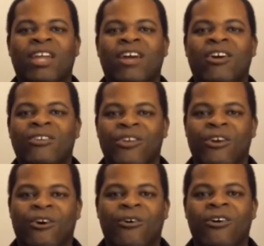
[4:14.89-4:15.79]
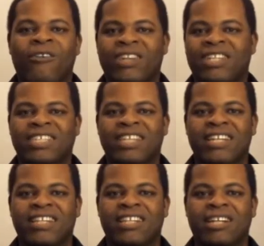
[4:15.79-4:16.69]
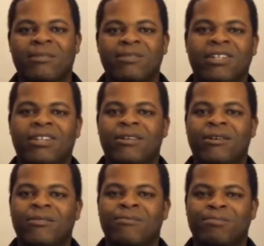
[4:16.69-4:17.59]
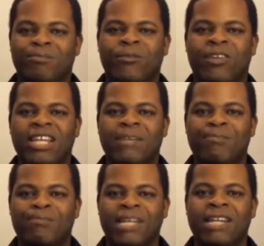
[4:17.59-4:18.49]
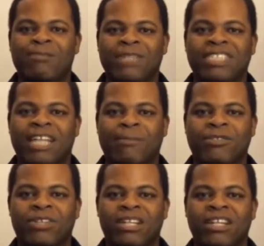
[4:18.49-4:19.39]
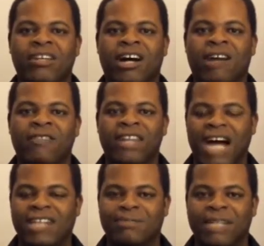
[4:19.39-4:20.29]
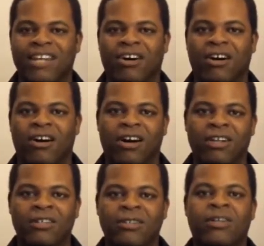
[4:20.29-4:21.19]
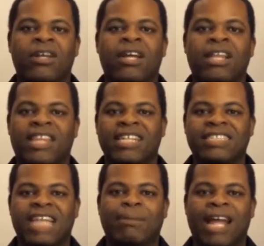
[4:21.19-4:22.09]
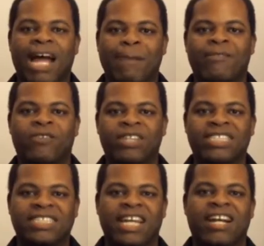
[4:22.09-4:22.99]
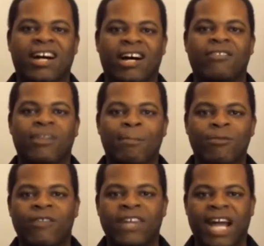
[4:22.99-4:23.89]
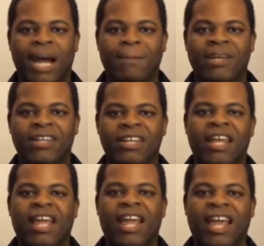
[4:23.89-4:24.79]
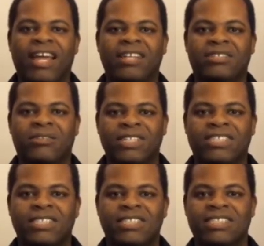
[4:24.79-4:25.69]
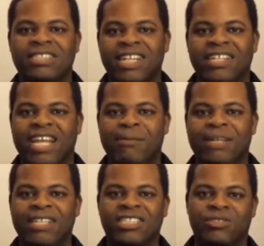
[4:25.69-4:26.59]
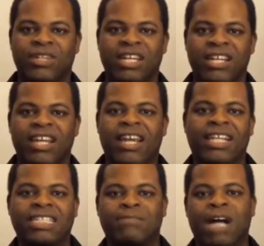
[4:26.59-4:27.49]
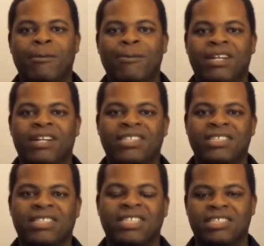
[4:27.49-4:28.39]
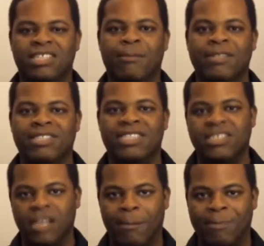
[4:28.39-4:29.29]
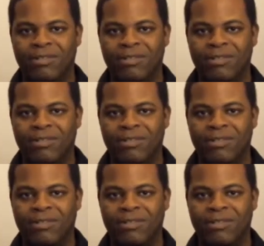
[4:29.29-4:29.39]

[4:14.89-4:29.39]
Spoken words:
no 50 Cent In the Club. Really big missed opportunity of not being R. Things have to happen for the sake of the movie to happen. And Teresa's nickname is Tree. And that's probably because she's as dumb as a stump.